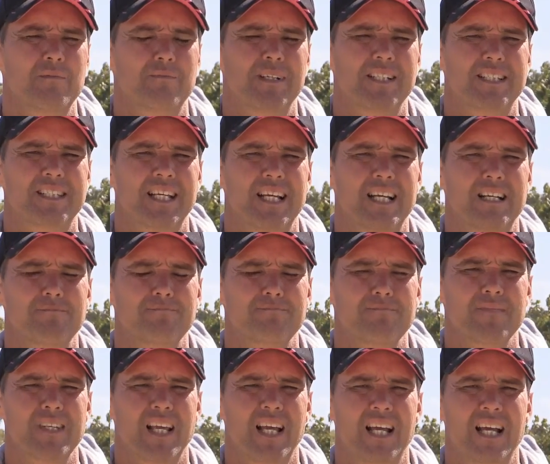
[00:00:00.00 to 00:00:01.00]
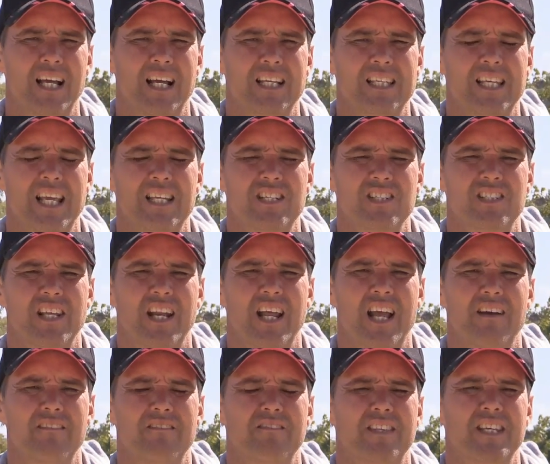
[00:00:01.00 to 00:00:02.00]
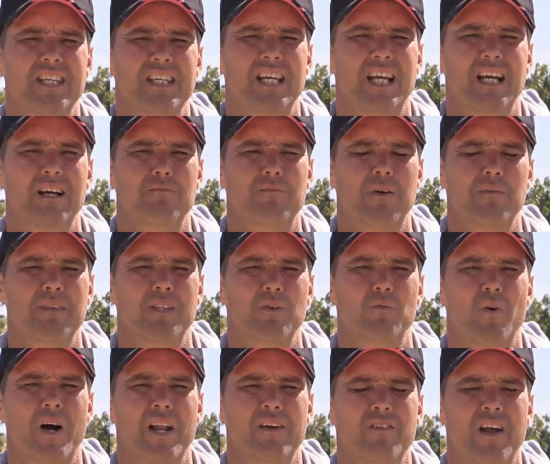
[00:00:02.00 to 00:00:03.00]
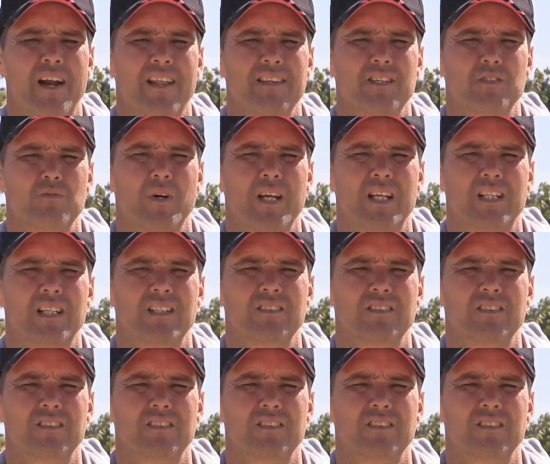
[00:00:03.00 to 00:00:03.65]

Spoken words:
But yeah, just going to have the probably the one runner this week.